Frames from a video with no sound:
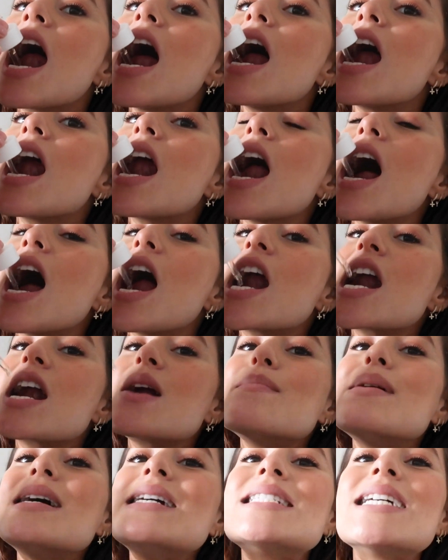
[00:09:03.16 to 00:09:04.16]
I it
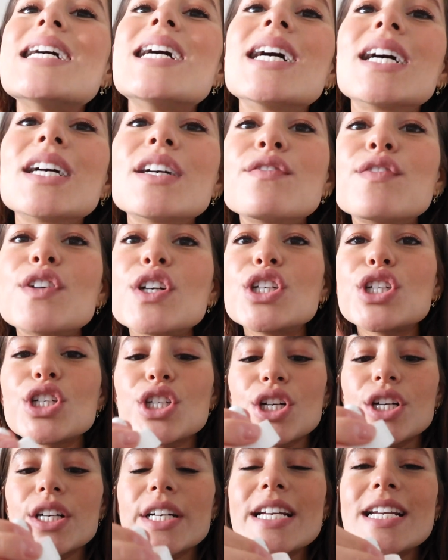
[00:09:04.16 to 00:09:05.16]
under my tongue for
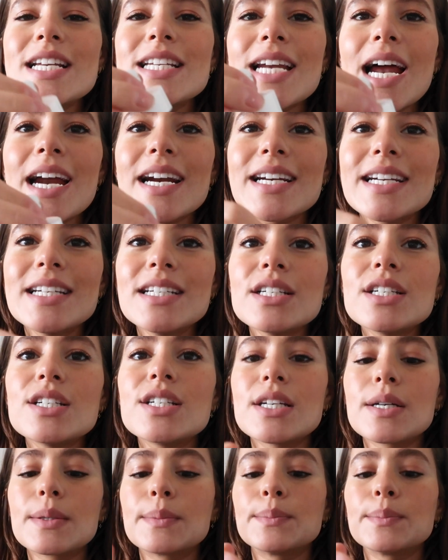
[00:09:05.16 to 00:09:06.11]
30 seconds.